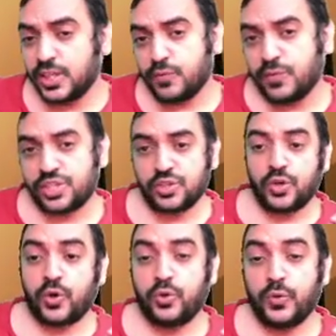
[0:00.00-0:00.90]
We should
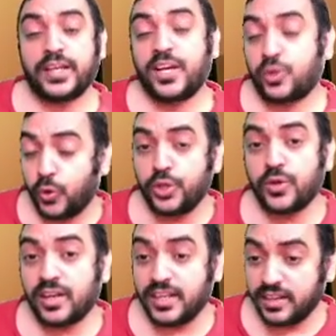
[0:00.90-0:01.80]
not do it. I told you
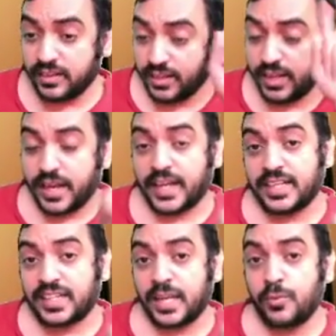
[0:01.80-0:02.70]
earlier, and
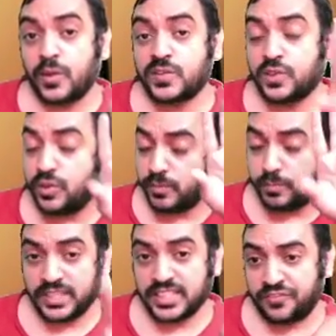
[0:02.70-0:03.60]
that time also,
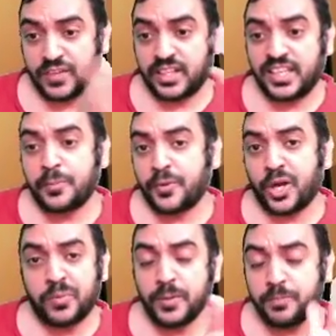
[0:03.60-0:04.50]
please refer earlier
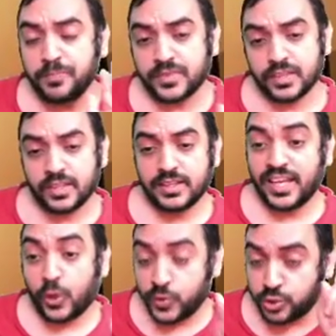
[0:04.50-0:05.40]
problem.
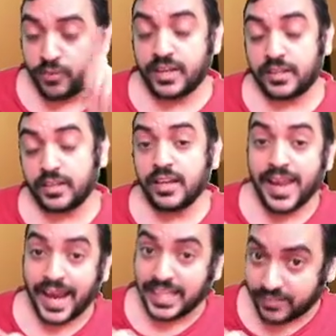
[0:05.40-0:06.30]
There also I've written
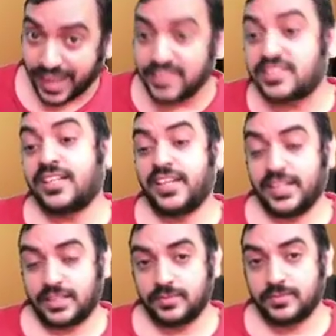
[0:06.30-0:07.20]
and I've cancelled
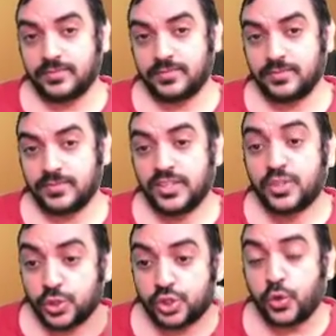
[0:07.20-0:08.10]
it
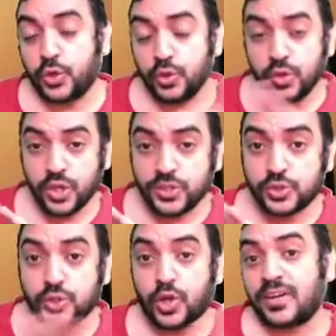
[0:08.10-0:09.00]
to show you
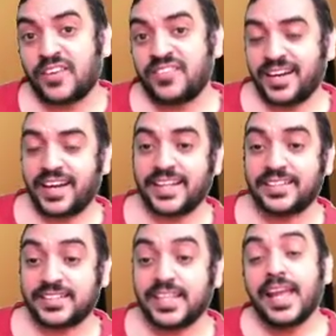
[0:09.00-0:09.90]
should not have done like
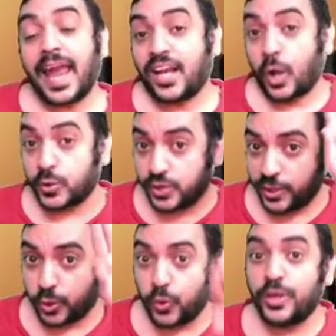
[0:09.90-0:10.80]
this. And also I
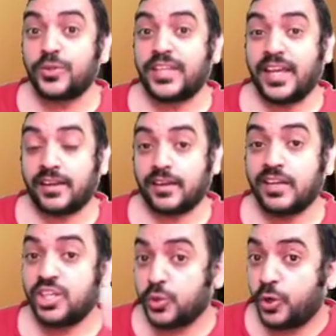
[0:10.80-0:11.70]
told you there,
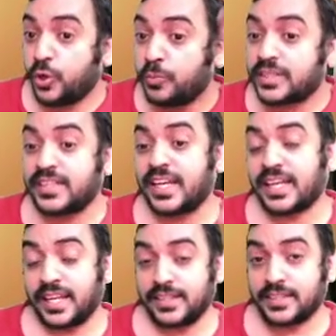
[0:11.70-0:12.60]
you will do mistake
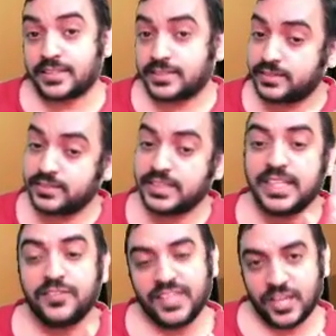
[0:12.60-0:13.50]
like this.
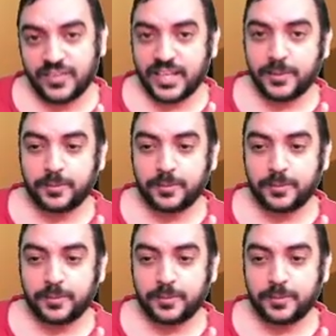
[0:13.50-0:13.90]
We have done.